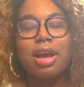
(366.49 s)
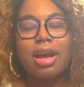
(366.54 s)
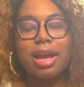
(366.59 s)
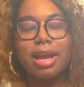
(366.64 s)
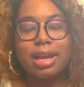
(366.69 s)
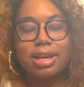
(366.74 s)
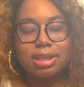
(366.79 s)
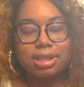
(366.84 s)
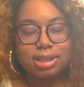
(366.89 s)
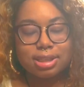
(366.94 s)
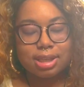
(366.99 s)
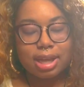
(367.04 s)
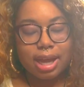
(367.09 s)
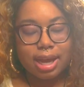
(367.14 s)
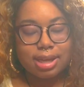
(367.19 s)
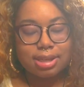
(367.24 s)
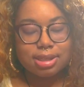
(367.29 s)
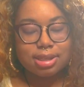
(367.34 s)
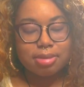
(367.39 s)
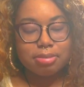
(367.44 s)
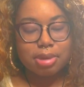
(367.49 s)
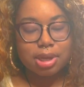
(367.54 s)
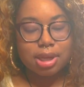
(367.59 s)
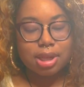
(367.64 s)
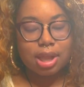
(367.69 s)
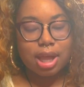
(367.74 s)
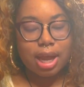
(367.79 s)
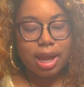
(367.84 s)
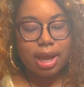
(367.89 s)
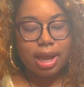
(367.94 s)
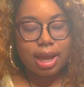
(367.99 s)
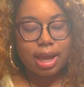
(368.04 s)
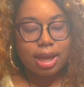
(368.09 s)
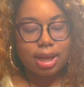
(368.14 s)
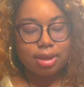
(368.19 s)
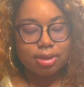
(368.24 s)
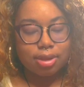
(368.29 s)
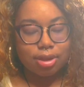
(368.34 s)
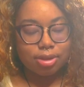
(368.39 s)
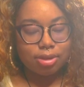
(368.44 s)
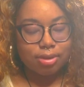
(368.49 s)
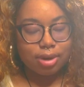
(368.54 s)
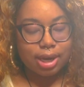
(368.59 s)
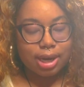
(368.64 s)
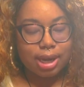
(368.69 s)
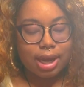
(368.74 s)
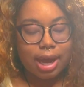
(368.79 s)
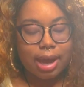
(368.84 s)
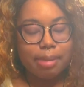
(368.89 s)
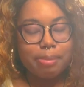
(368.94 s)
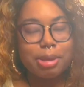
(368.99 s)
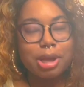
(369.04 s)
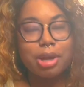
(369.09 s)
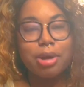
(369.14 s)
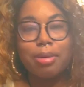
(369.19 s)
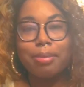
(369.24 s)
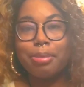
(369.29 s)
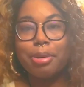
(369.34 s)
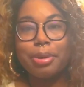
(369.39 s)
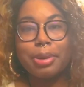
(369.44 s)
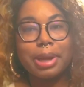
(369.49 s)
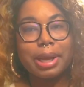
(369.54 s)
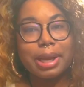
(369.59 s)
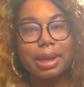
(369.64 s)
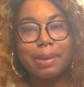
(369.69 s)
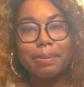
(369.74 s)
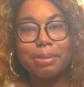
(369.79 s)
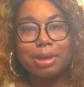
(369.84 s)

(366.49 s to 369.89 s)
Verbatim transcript: it just has to be like the threading gotta be on point